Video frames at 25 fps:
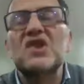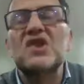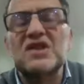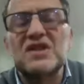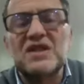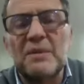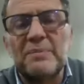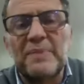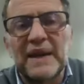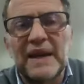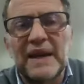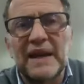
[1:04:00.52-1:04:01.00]

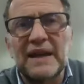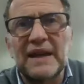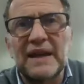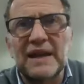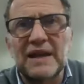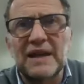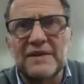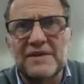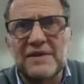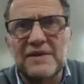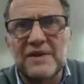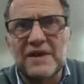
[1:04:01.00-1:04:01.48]
just the
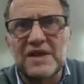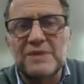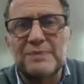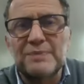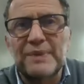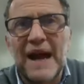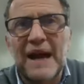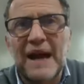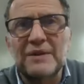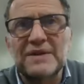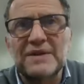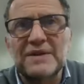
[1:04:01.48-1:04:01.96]
beginnings of the
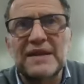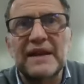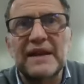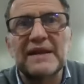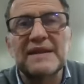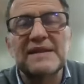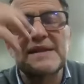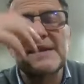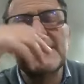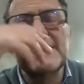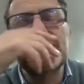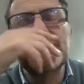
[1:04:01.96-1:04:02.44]

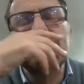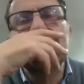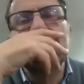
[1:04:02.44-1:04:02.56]
sproutings.